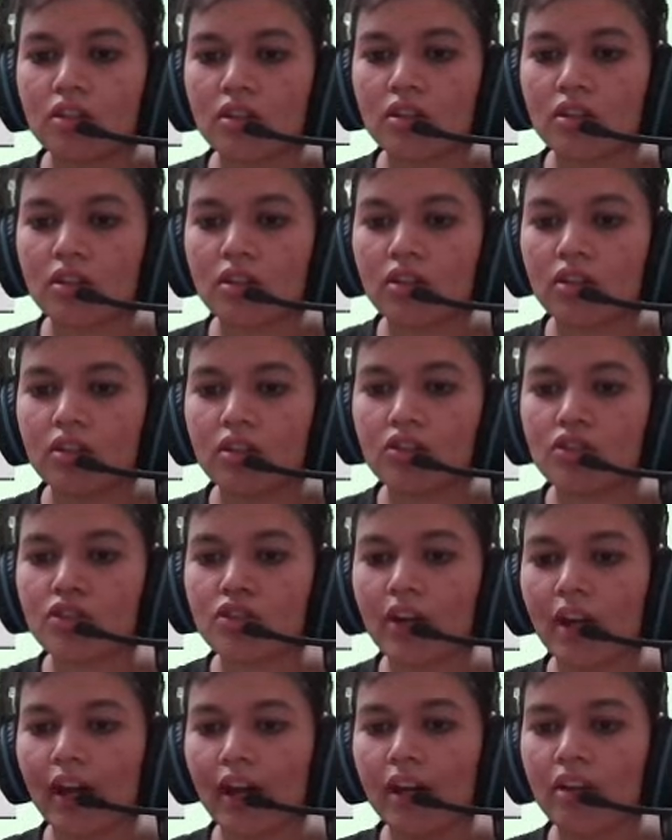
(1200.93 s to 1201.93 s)
what will
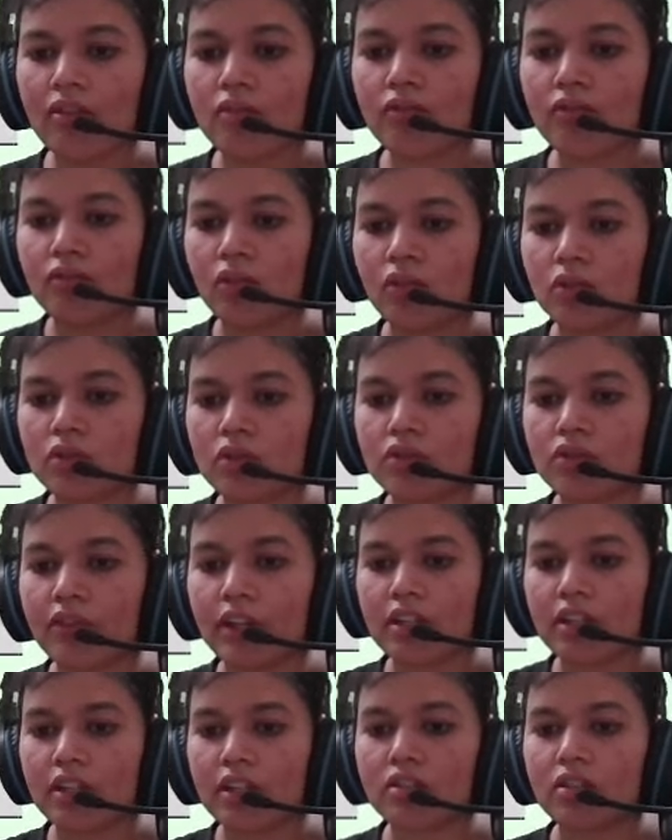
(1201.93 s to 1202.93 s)
happen? It will
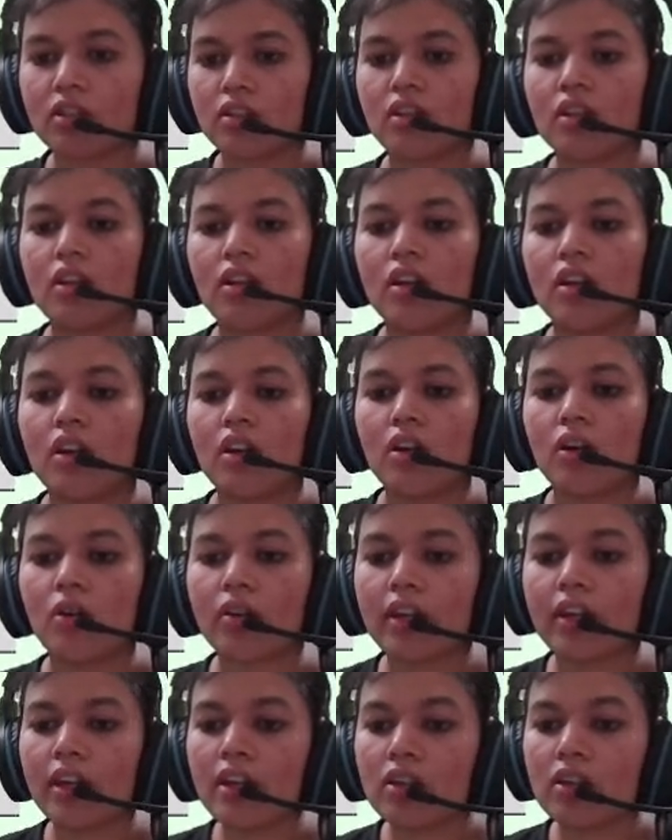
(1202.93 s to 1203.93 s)
turn into blue black. Okay,
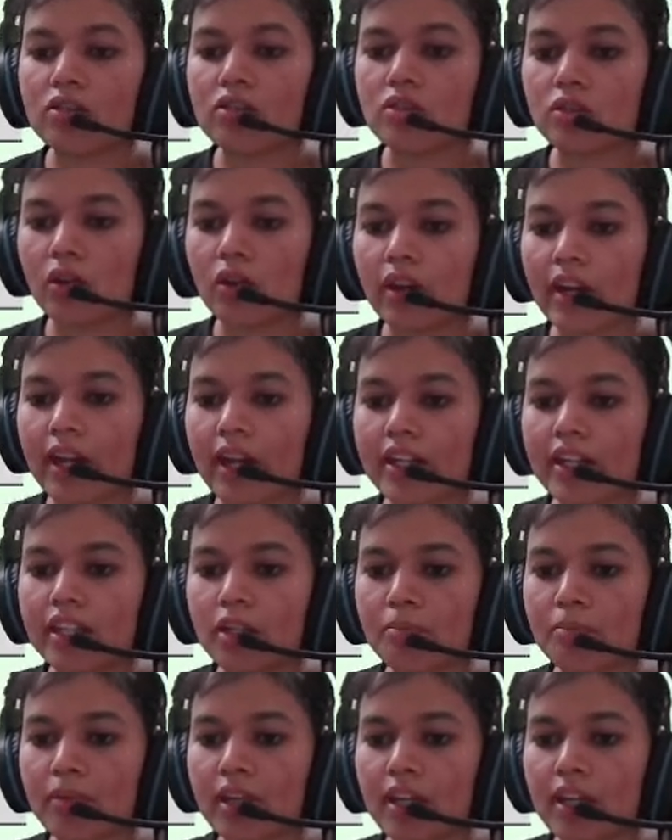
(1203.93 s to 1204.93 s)
so iodine hai, agar wo hum
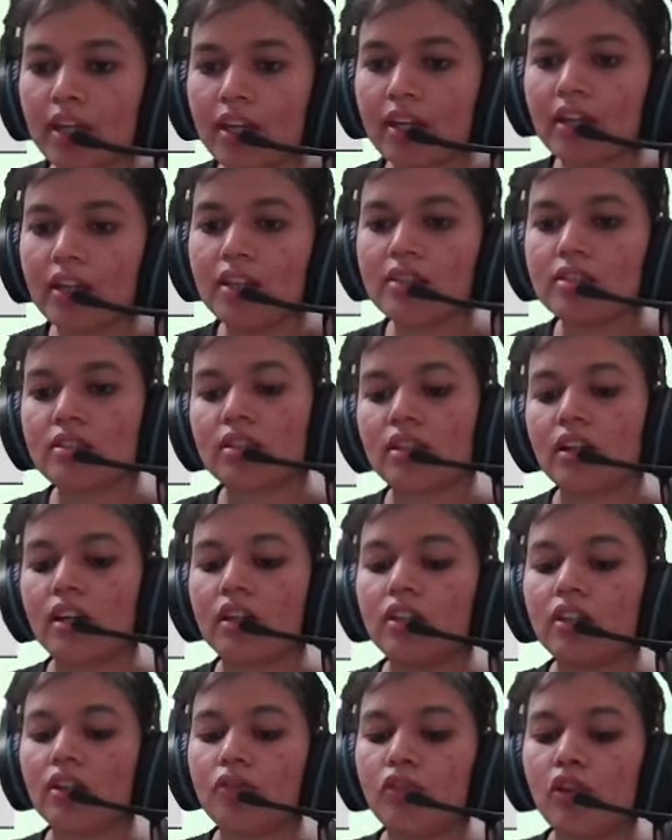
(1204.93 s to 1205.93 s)
putte hain leaves par,
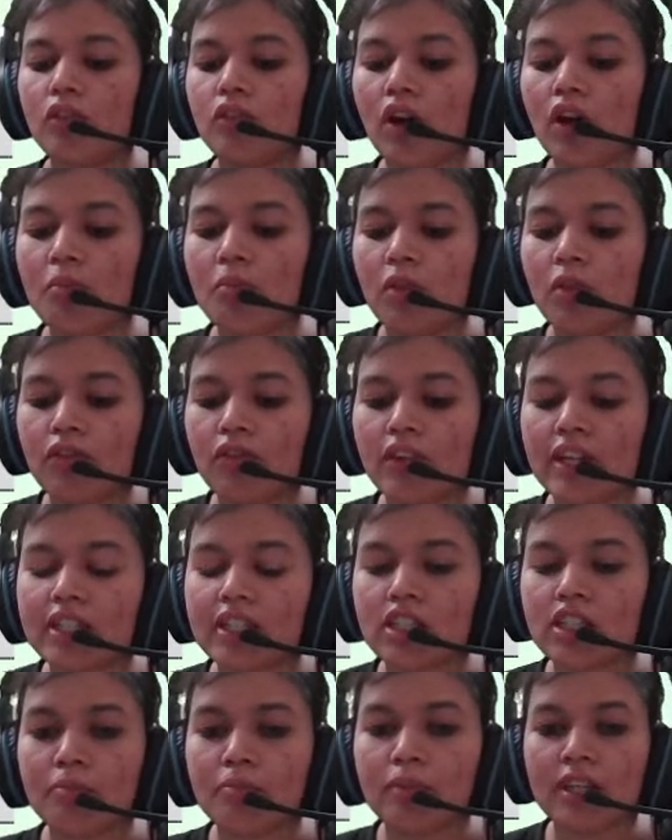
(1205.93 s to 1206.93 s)
so it, the leaves, it
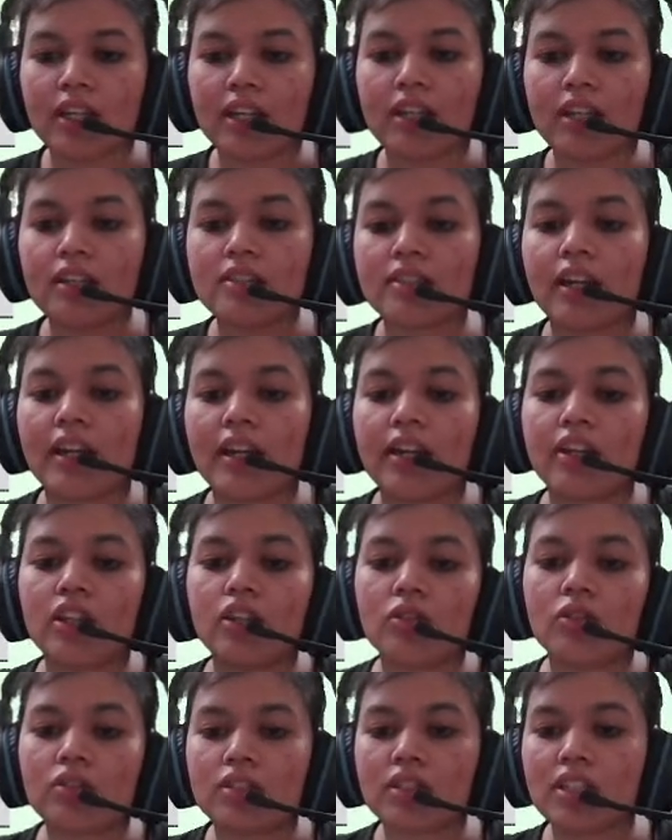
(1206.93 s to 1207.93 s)
will turn into a
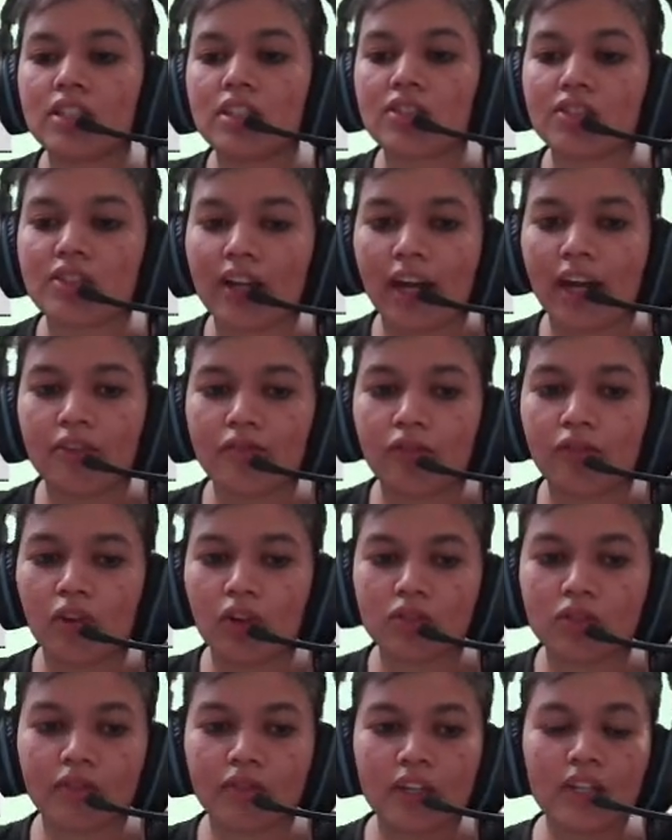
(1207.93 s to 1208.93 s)
blue black color,
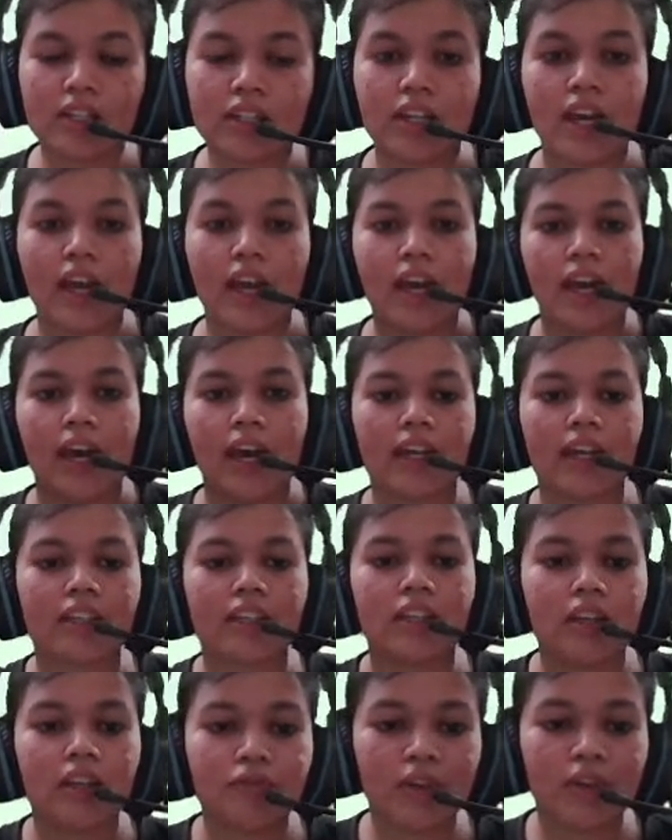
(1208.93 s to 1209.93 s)
and this will
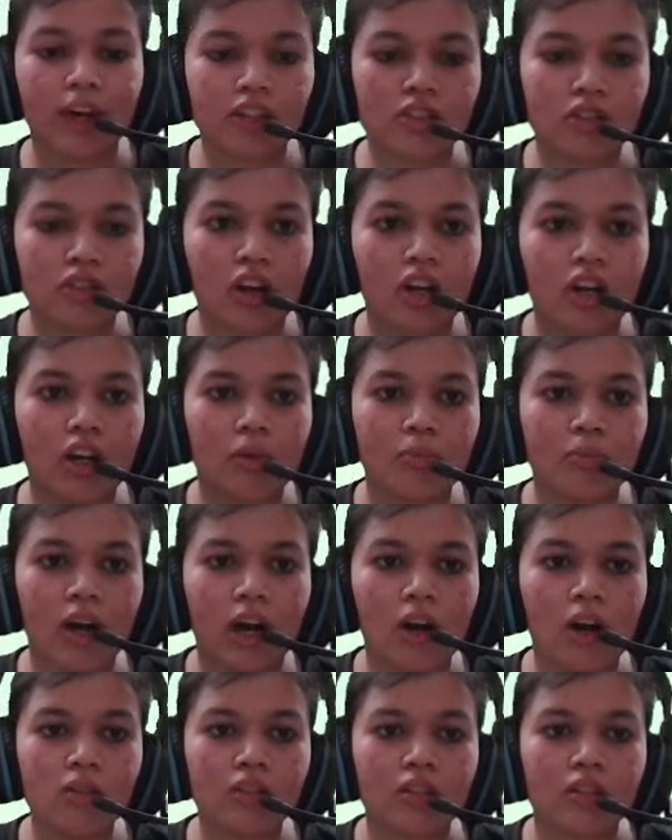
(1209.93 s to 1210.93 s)
prove that
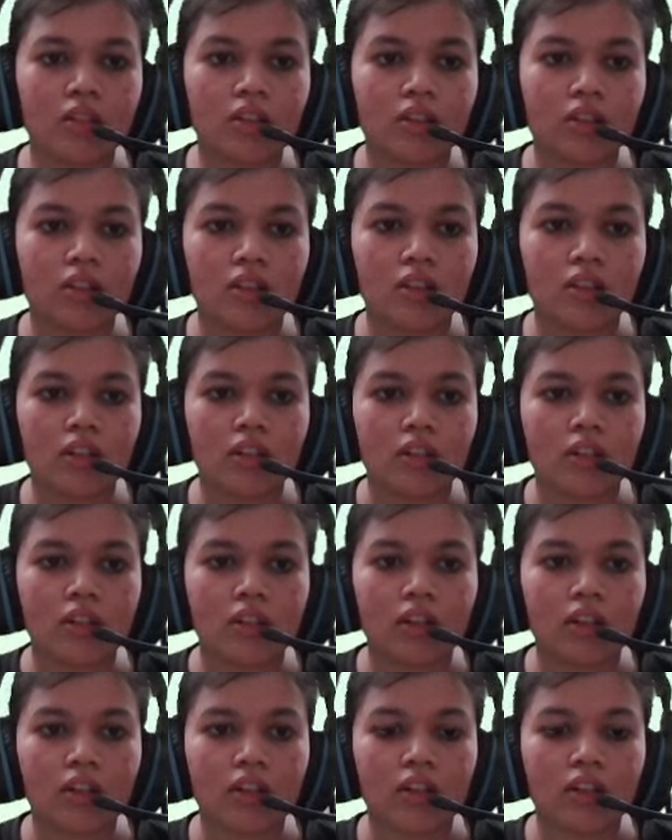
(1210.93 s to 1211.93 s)
there is
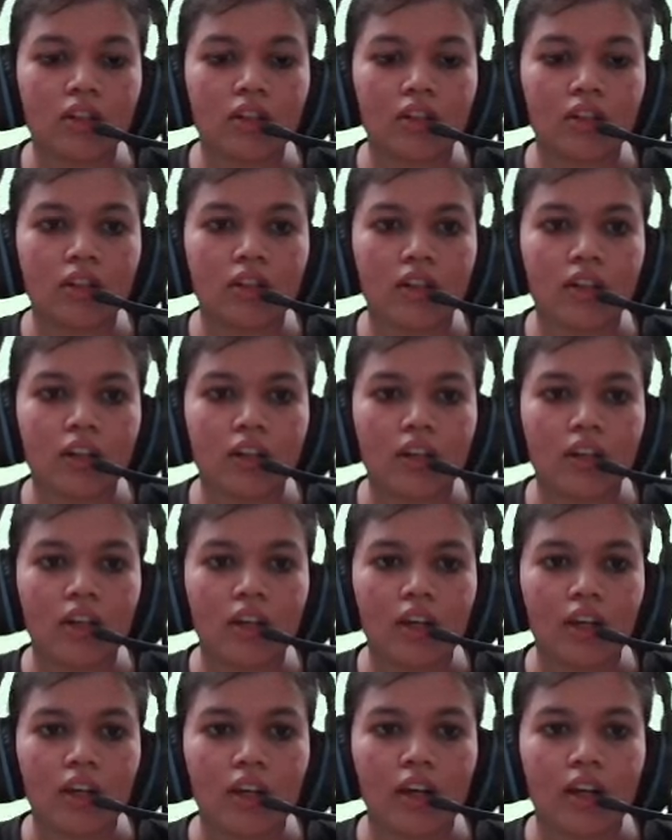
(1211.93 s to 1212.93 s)
starch present in
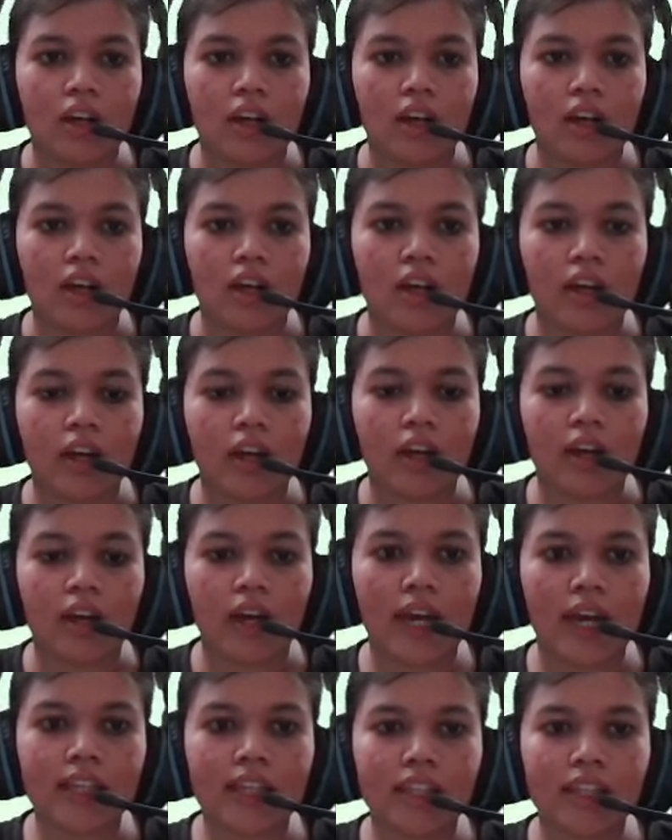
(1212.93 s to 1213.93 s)
that leaf.
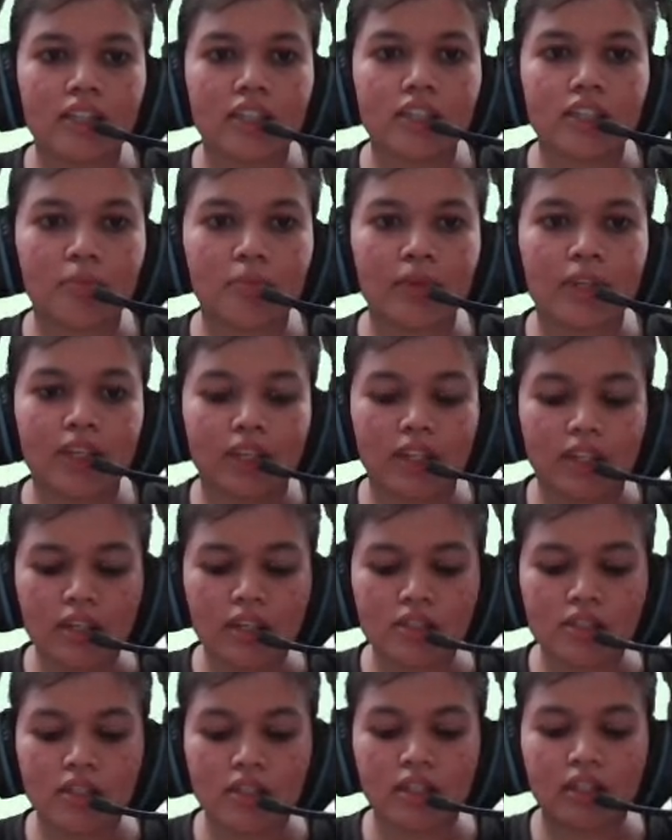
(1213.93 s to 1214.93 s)
Okay, so the
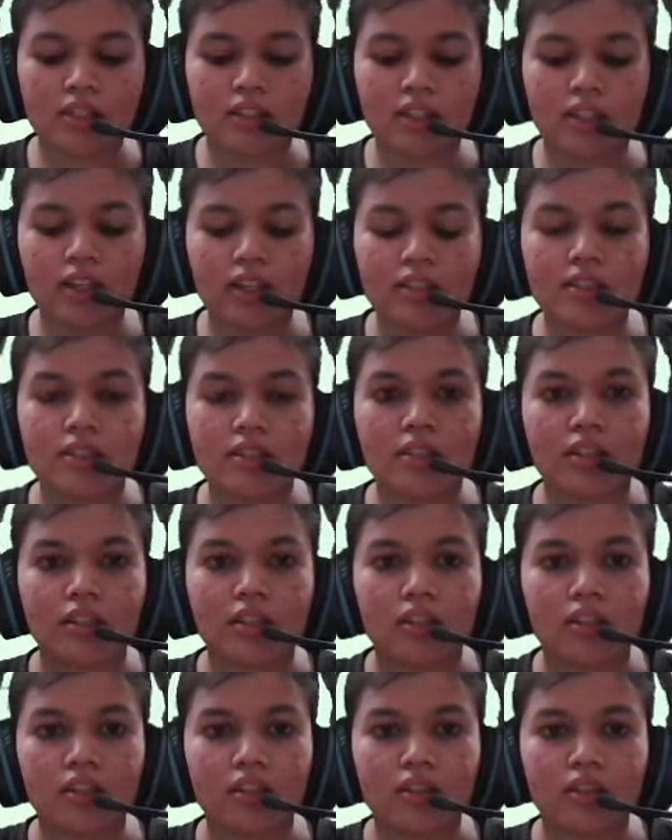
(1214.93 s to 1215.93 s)
leaf which was in